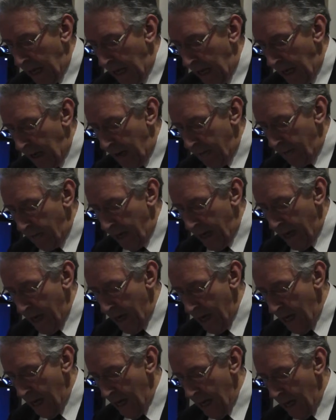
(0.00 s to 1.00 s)
Um,
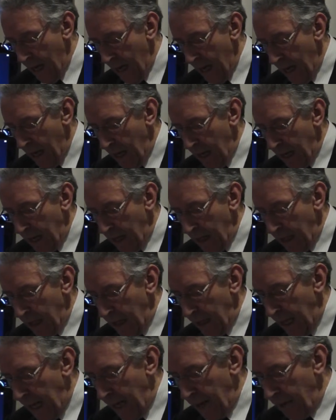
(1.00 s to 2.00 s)

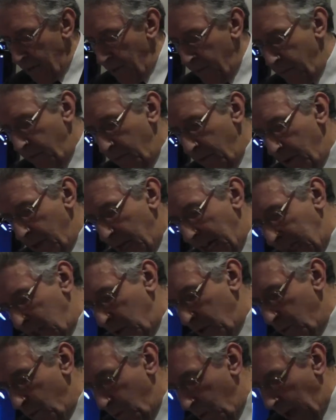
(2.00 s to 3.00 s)
then
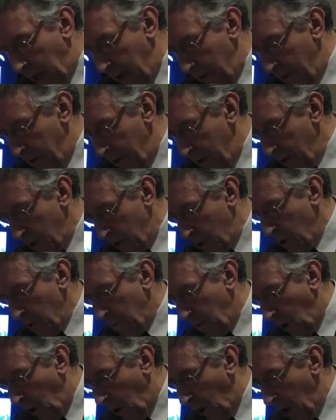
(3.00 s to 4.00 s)
next one, two
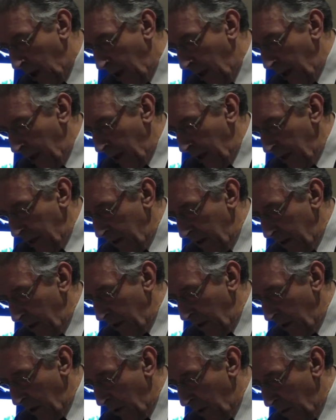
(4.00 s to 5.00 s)
more.
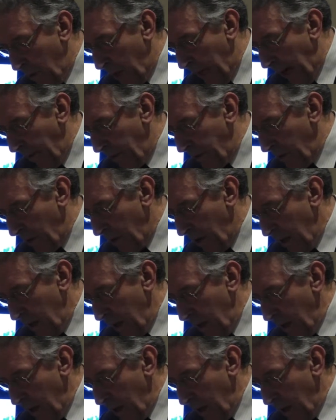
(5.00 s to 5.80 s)
We have to